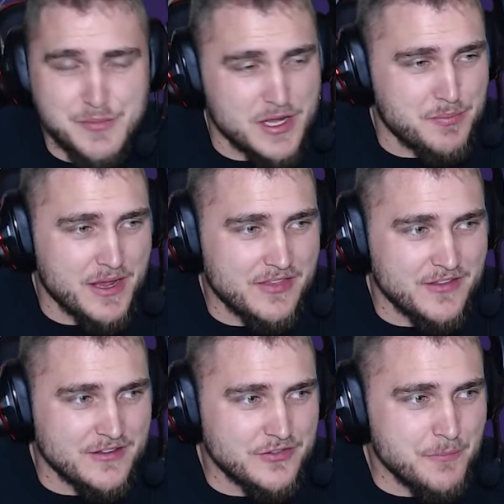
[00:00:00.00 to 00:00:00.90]
pick
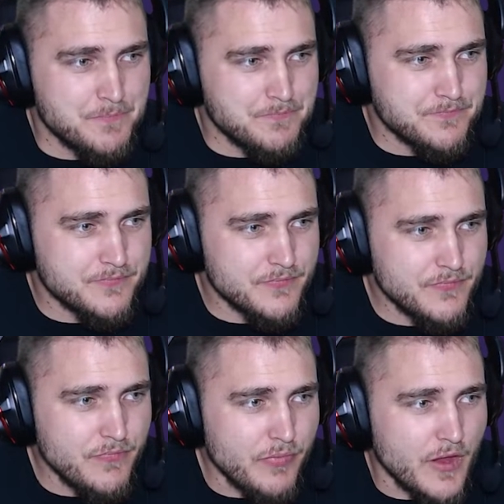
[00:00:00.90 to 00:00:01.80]
this.
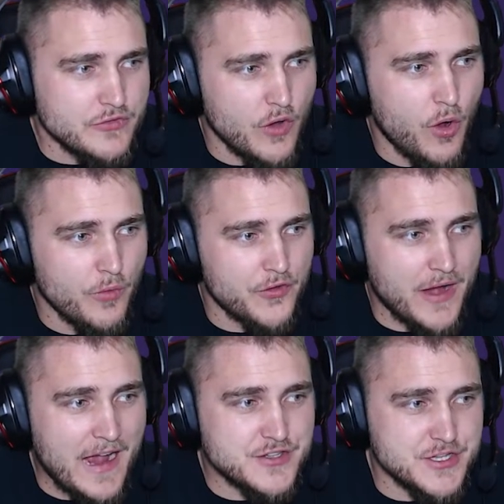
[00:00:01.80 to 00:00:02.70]
So they're
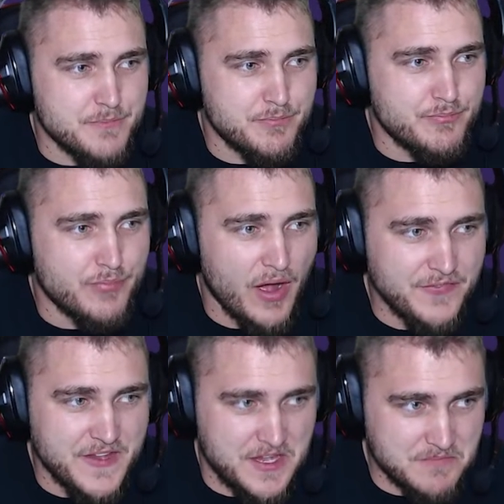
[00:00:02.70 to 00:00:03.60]
actually
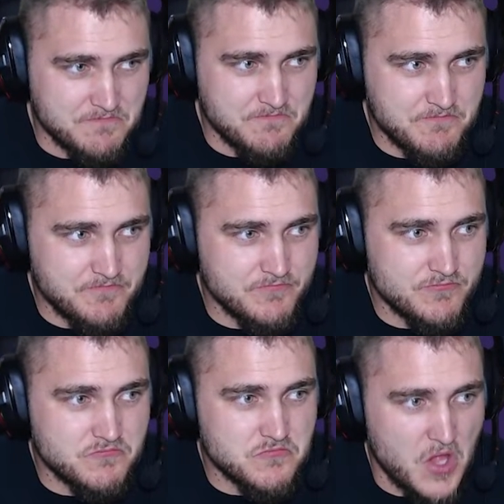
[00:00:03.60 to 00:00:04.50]
buffing it.
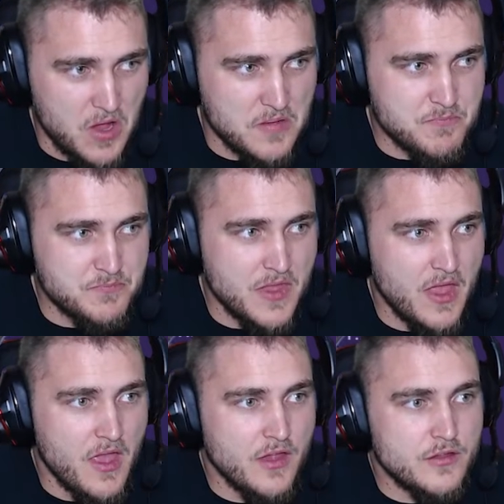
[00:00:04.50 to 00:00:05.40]
Huh.
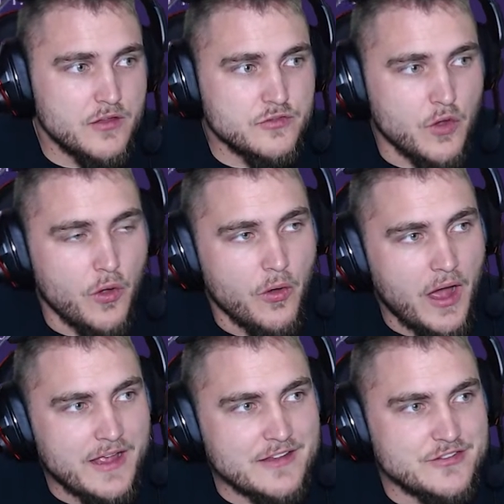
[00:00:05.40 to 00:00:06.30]
So
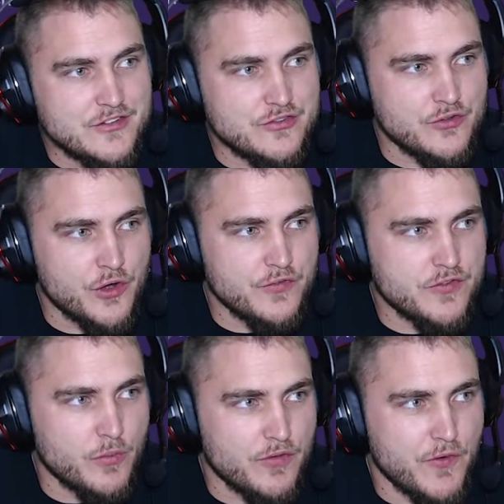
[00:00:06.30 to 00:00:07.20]
I guess this nerf is
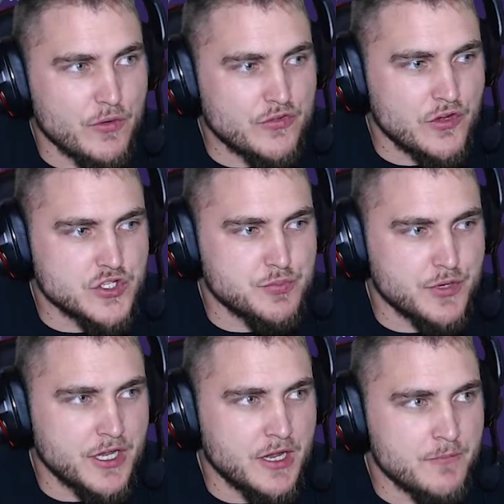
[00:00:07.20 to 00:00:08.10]
more focused on just
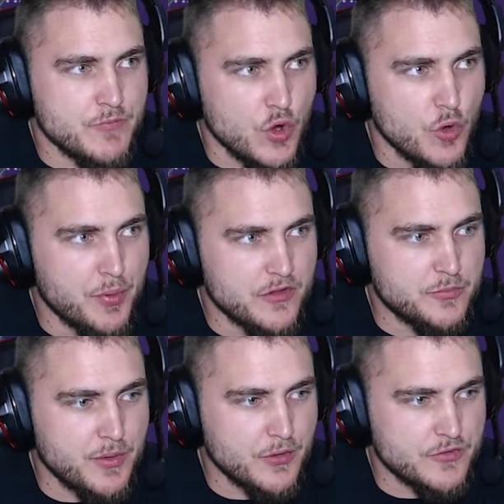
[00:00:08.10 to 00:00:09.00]
bringing Hoopa's
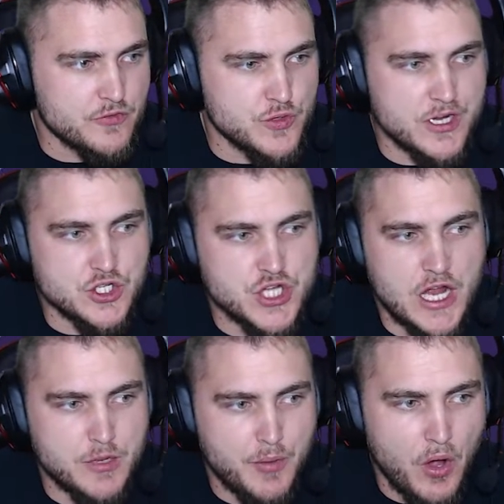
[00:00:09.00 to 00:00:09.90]
builds of Trick and
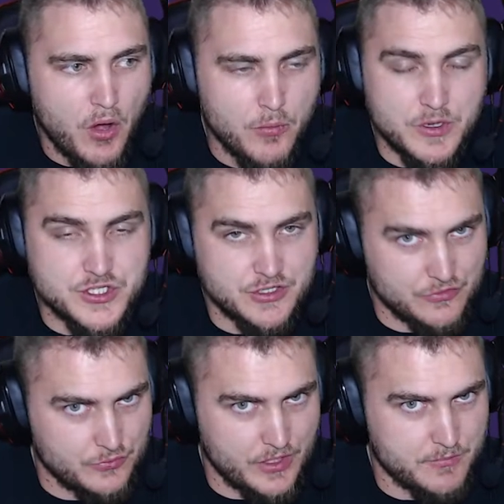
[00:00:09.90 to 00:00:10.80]
Shadow Ball, which
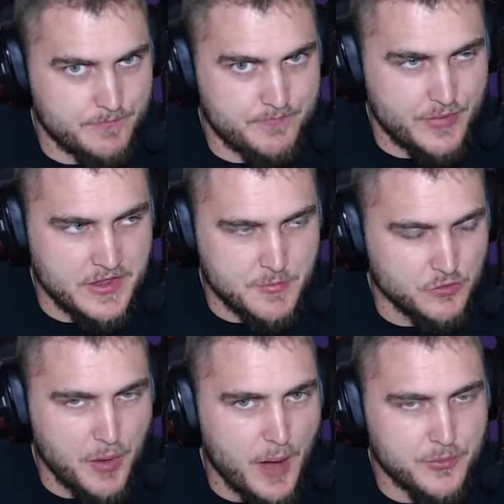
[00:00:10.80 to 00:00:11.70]
is like been the most
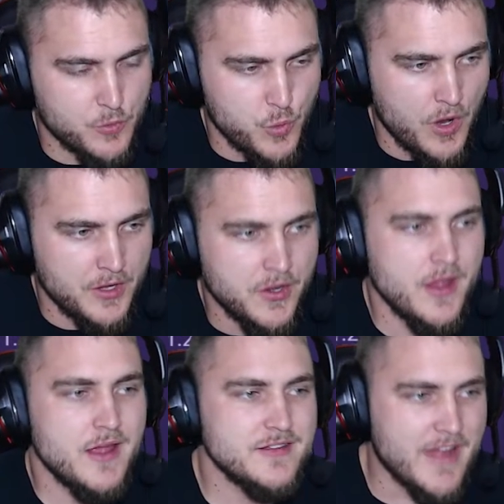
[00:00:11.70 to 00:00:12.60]
popular one,
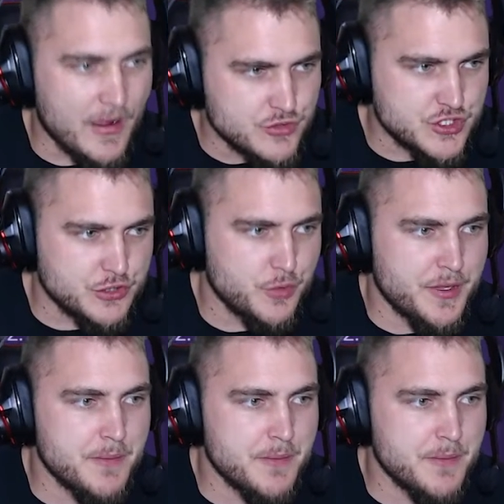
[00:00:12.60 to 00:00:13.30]
down just a little bit.